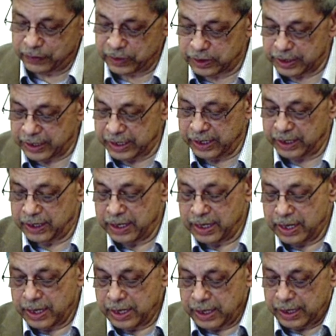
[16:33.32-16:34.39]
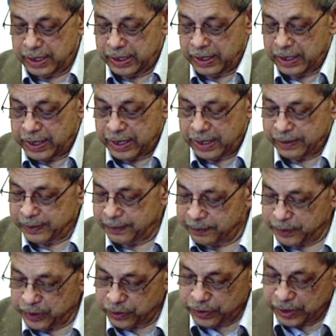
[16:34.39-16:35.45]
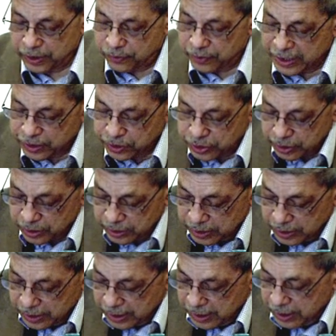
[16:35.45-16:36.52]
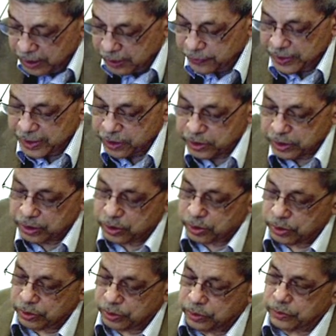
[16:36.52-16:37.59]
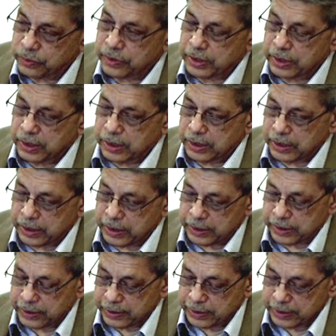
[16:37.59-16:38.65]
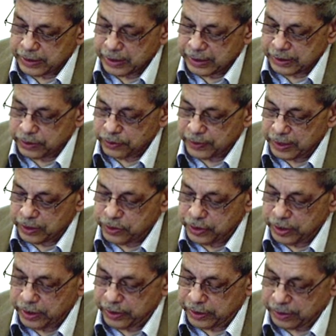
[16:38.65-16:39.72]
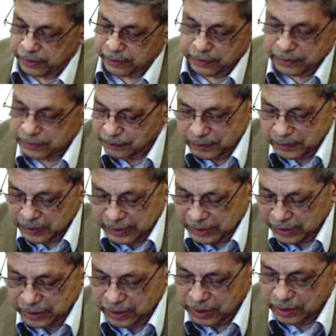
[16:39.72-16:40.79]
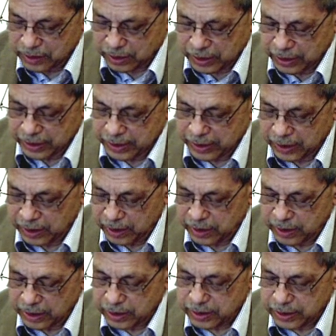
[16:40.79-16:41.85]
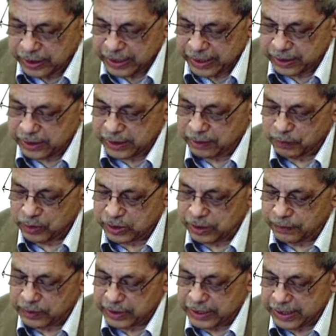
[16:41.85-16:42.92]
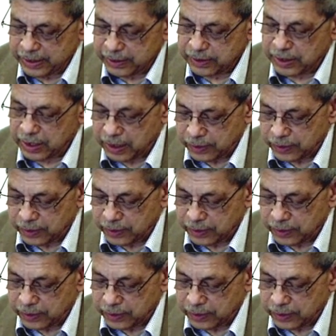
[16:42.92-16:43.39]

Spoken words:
was saying, in relation to Algeria. And he's clearly instigating Muslims there, saying,